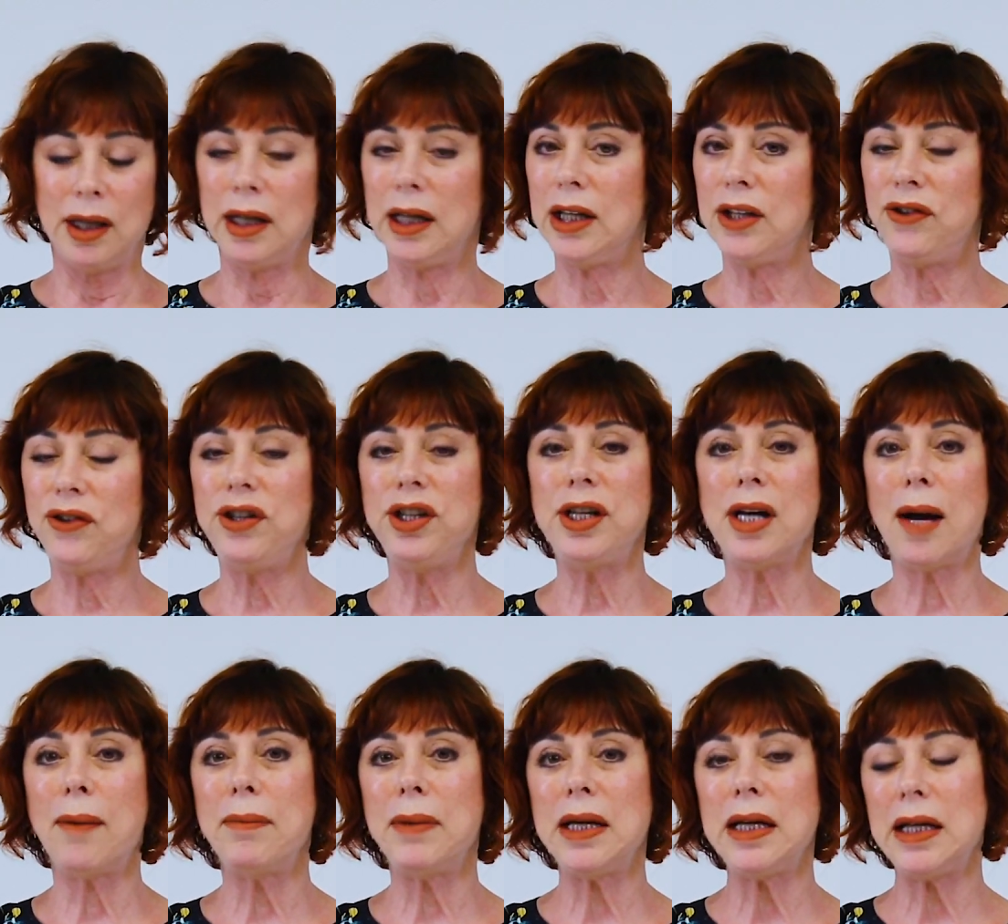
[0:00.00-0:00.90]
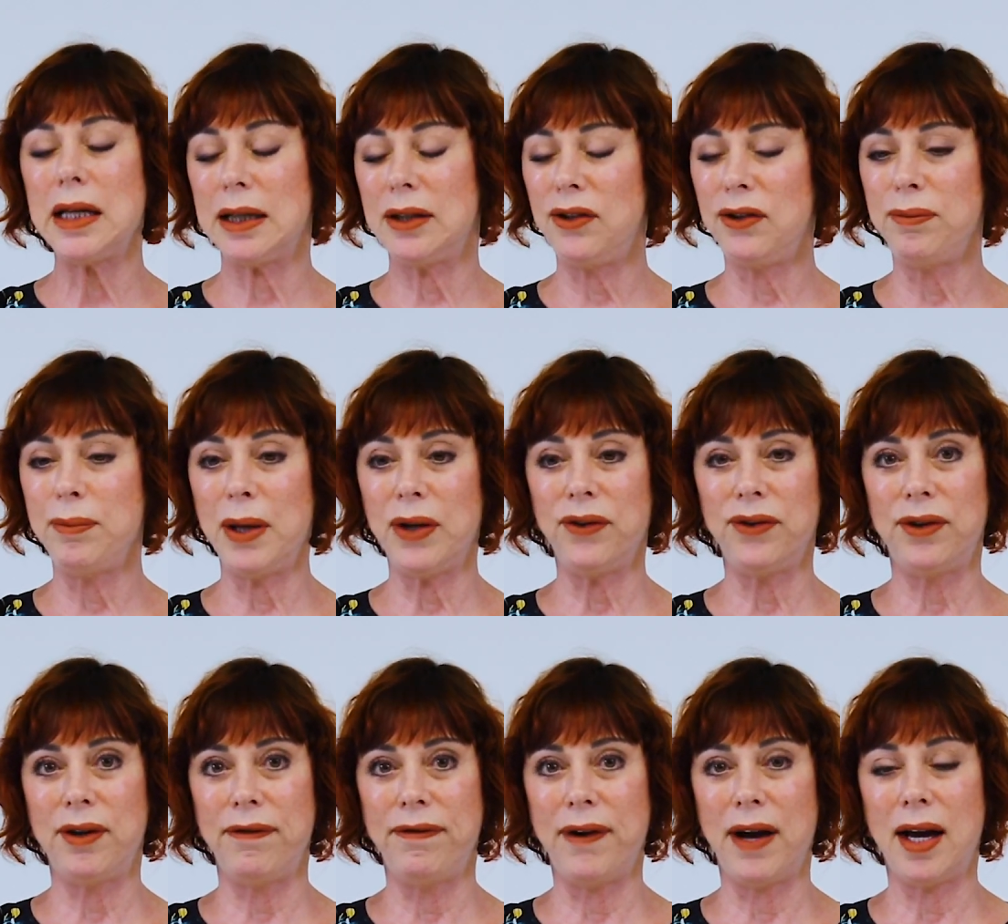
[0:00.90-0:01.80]
It's yummy, it smells
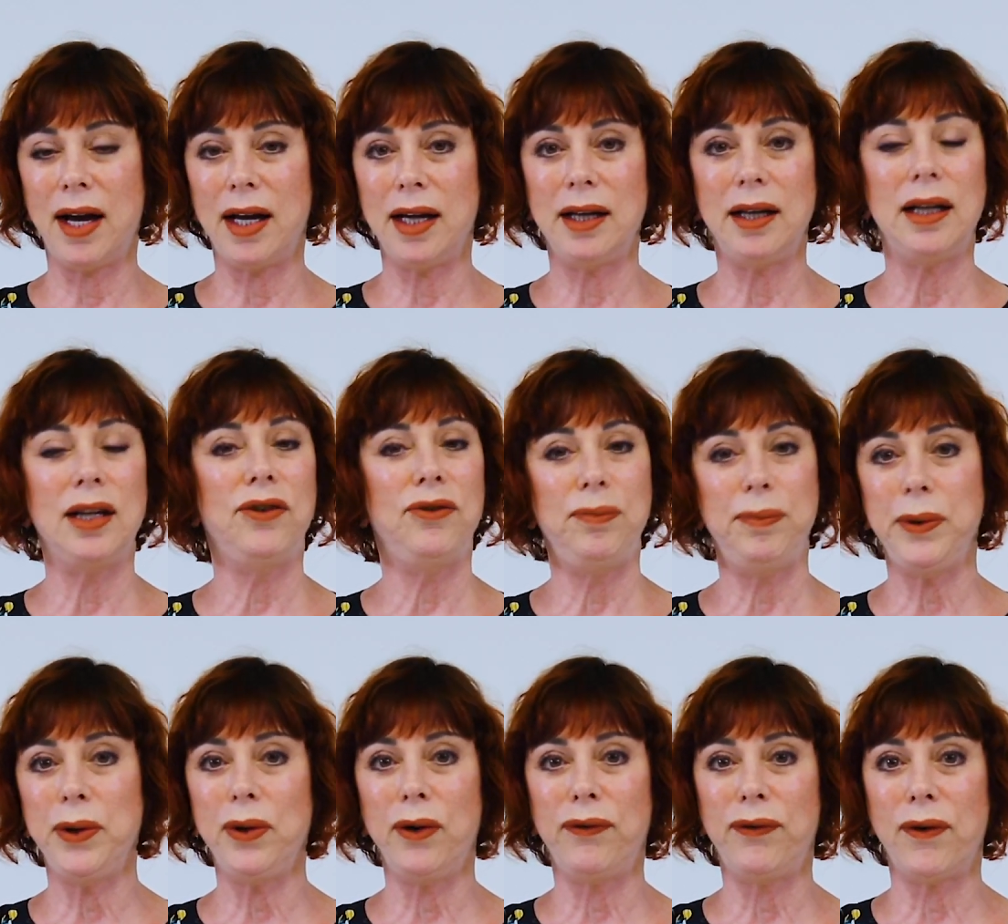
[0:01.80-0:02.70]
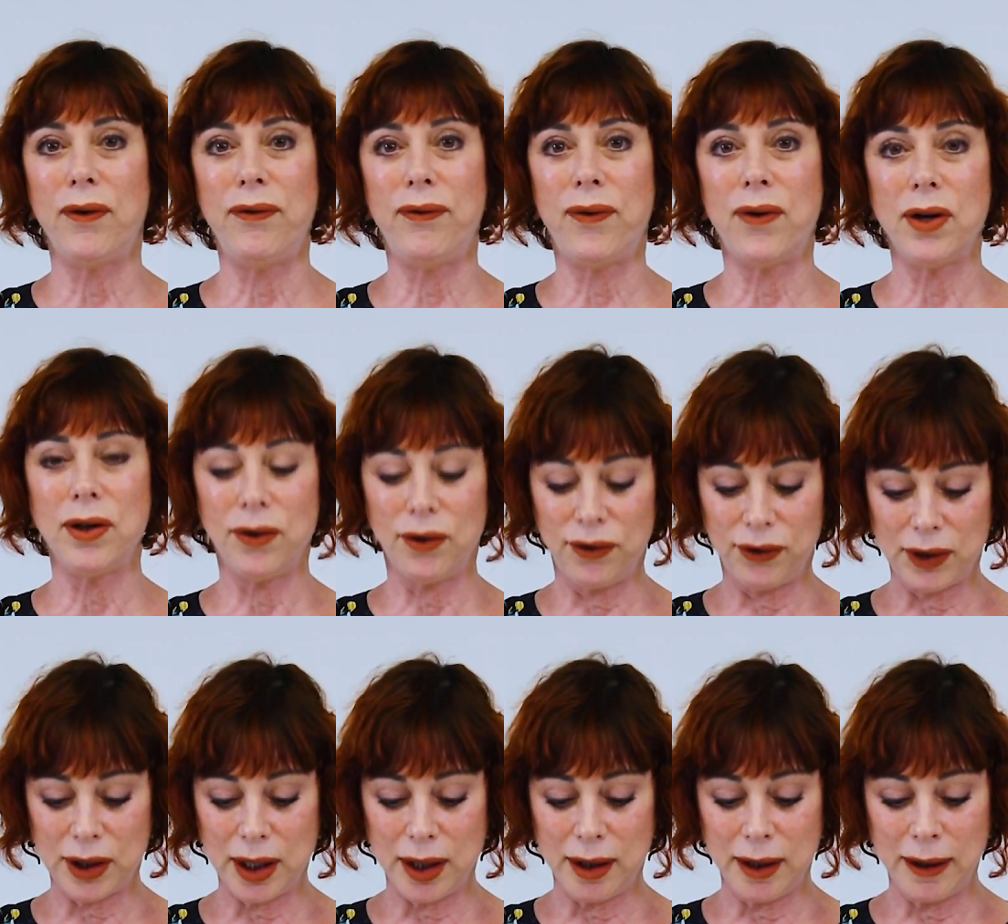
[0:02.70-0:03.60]
divine, it's beautiful for your
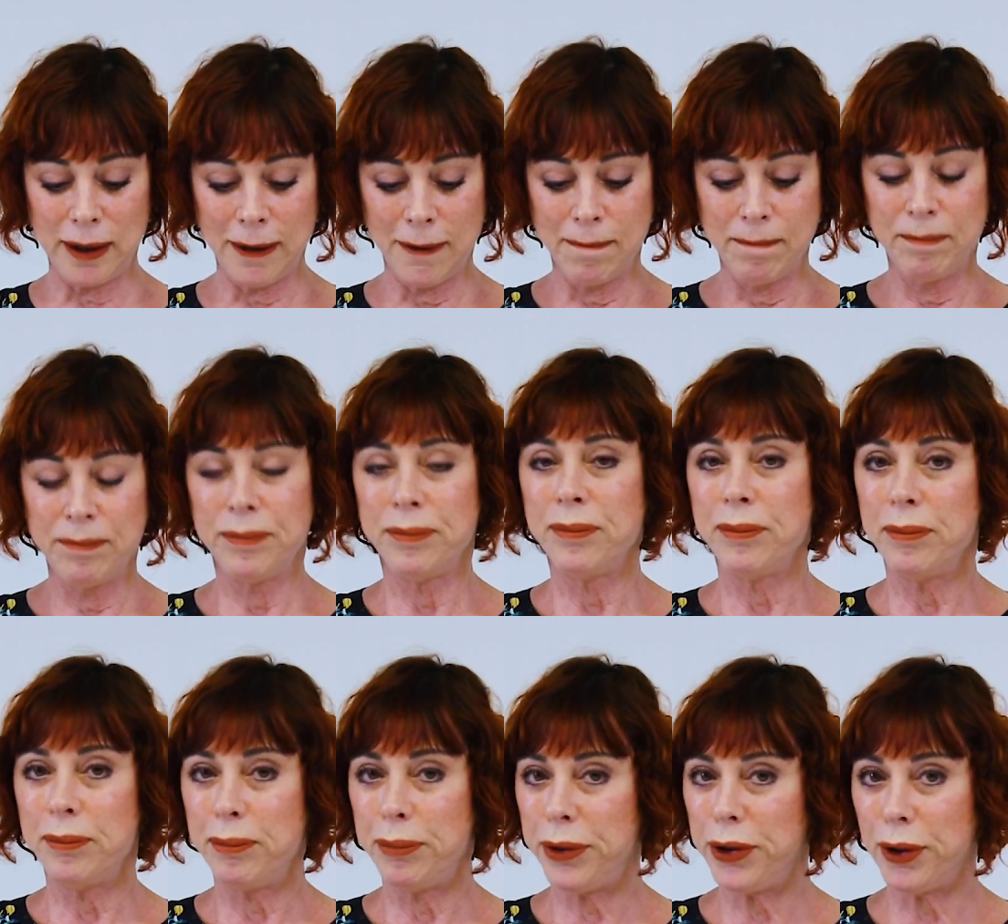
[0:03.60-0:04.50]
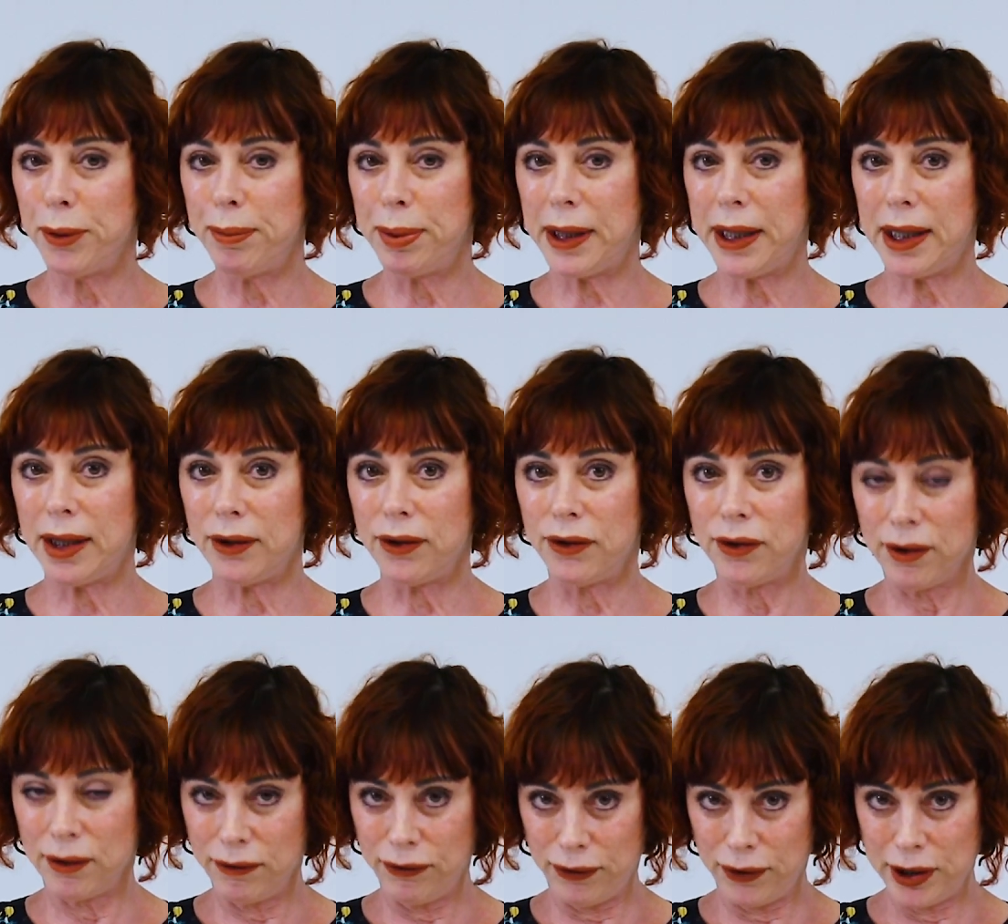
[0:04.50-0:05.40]
skin. Pure
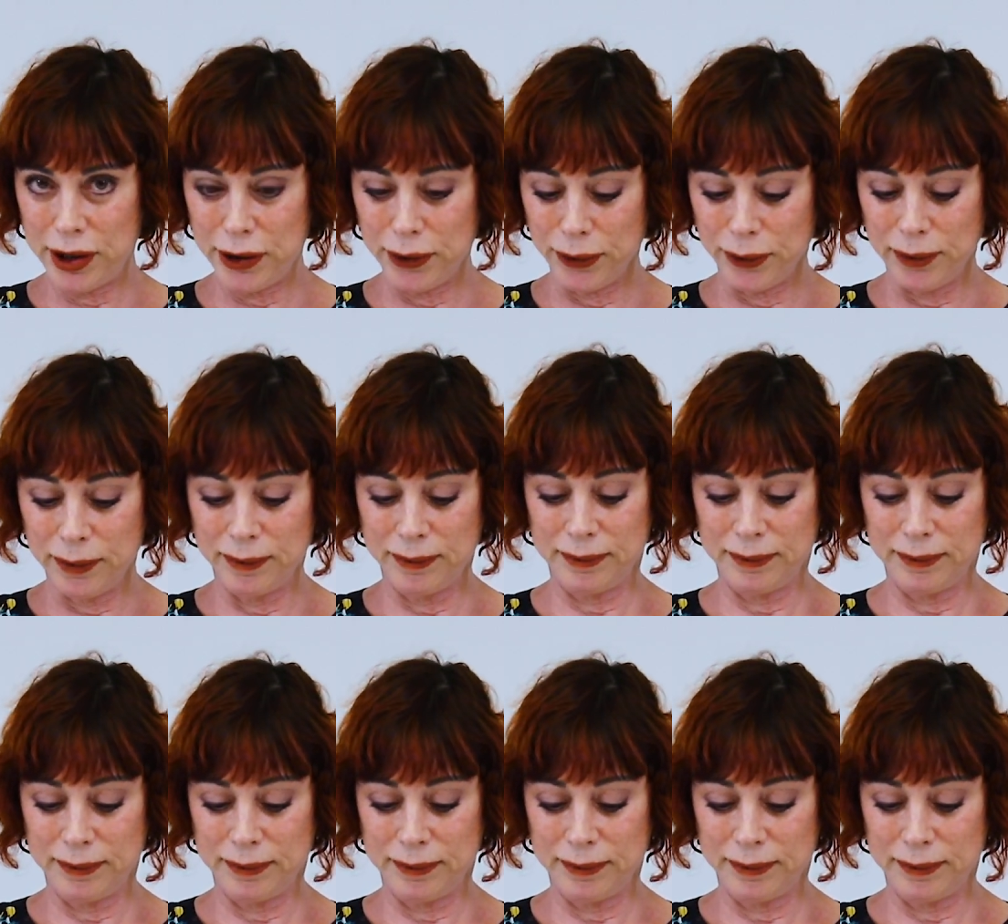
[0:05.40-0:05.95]
plants for you.